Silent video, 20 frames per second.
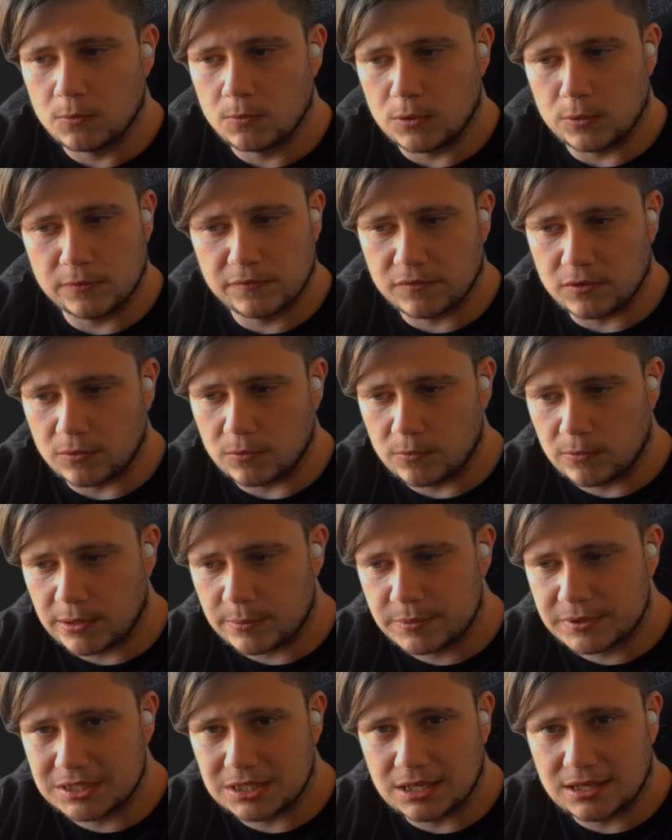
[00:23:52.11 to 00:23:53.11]
What we've got
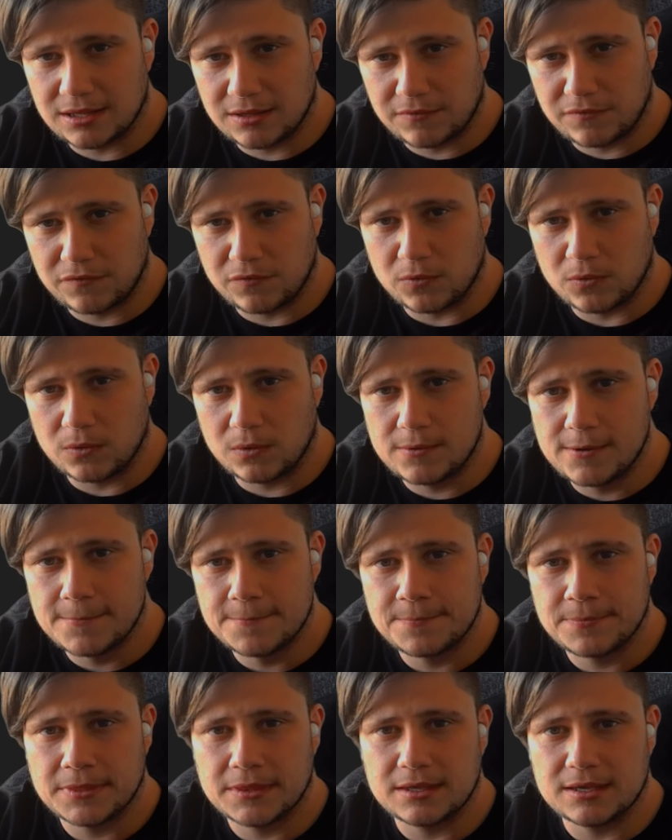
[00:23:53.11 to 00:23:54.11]
Rupture here
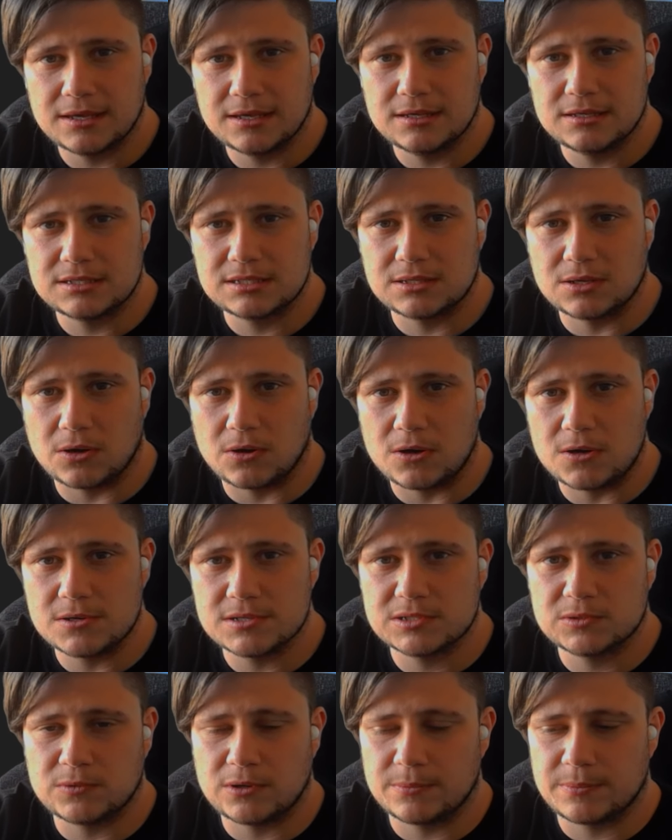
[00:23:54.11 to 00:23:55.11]
for is to
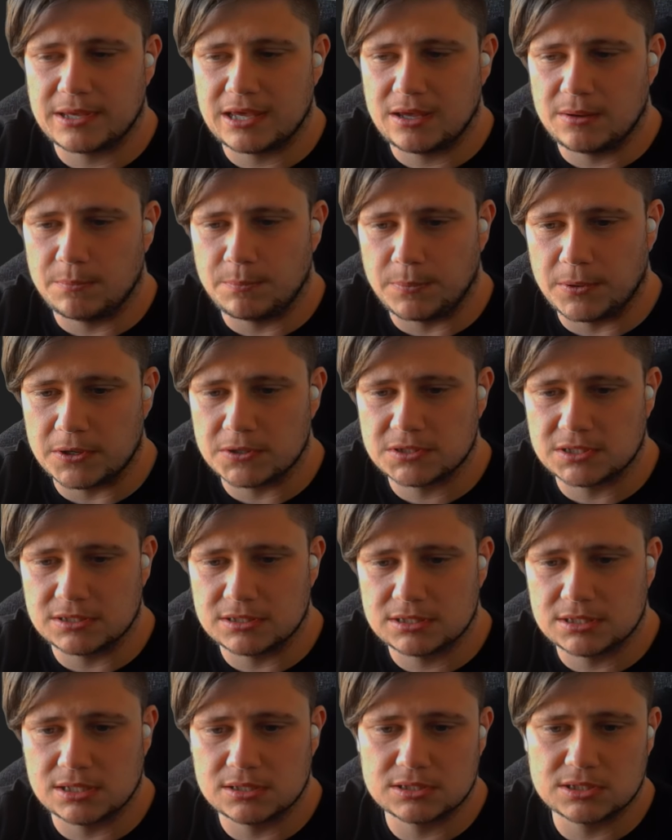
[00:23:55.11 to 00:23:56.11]
hot swap at
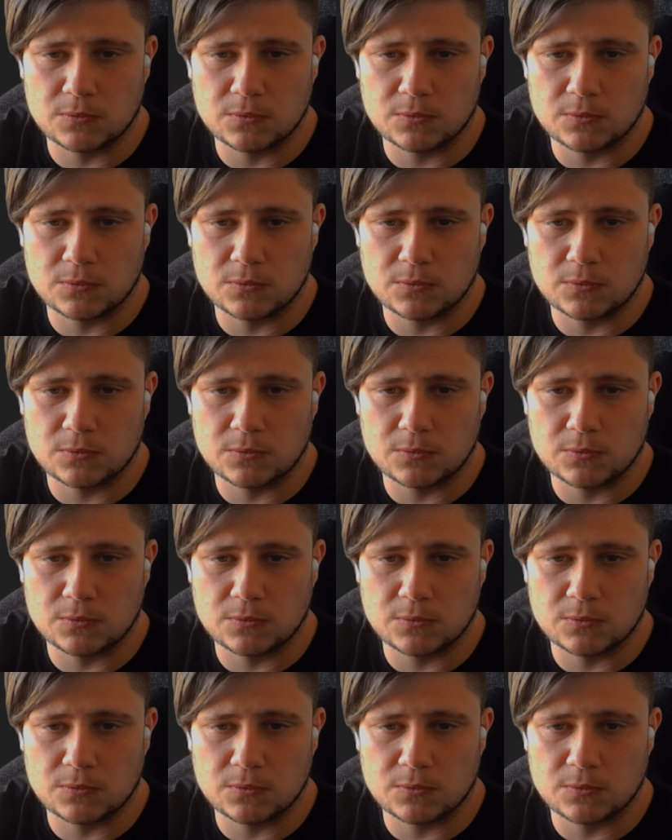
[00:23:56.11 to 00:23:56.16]
bosses.